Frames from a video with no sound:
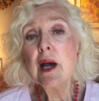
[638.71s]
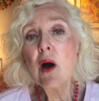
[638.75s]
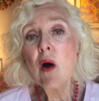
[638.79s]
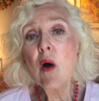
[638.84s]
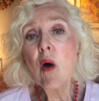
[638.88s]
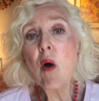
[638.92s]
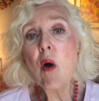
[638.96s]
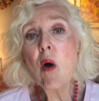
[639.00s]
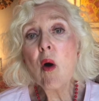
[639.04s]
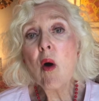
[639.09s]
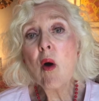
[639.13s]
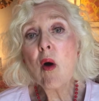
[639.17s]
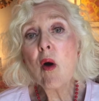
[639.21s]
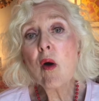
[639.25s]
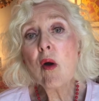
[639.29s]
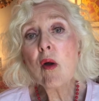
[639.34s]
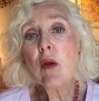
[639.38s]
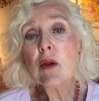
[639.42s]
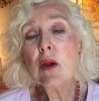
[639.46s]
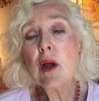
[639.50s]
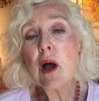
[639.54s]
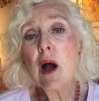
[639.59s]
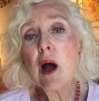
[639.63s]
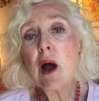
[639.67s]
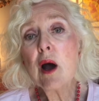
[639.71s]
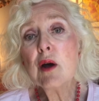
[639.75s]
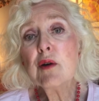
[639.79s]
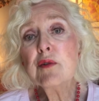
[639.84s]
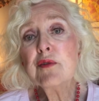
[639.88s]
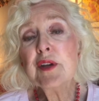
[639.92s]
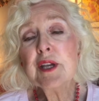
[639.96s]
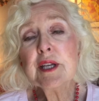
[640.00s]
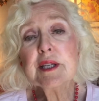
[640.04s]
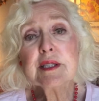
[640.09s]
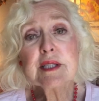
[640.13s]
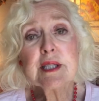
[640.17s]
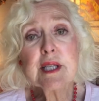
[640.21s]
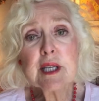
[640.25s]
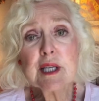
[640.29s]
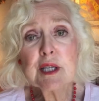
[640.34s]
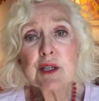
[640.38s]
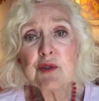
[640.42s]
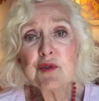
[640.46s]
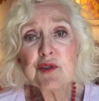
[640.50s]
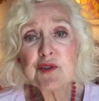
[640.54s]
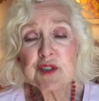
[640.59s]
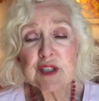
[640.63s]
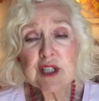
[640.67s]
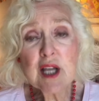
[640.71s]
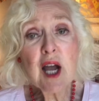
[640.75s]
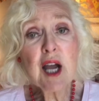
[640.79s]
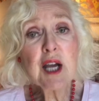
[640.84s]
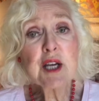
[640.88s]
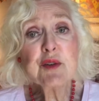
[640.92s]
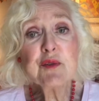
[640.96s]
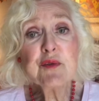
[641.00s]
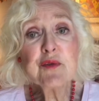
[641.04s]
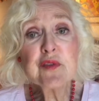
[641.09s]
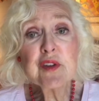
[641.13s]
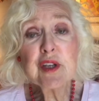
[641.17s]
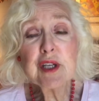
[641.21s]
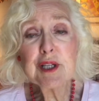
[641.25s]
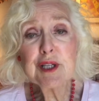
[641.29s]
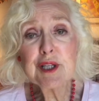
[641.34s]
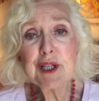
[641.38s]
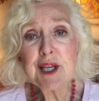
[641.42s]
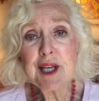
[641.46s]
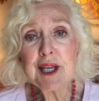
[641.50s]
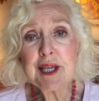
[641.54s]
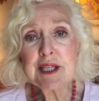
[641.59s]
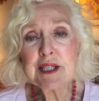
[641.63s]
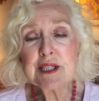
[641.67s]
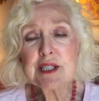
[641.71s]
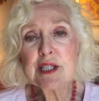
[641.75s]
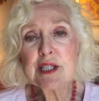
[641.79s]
all of his inside feelings